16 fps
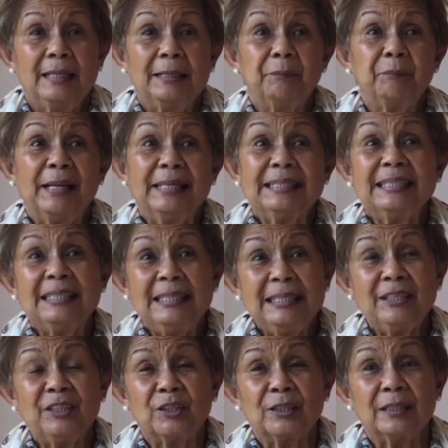And my
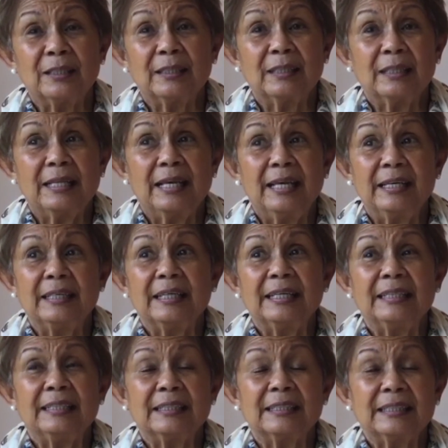teacher then
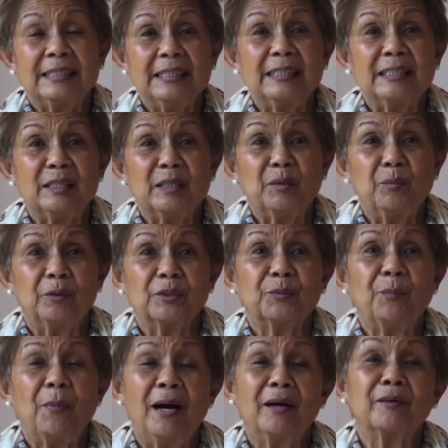in Sydney
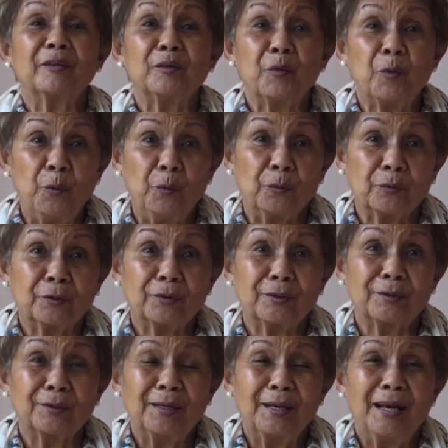was Margaret North.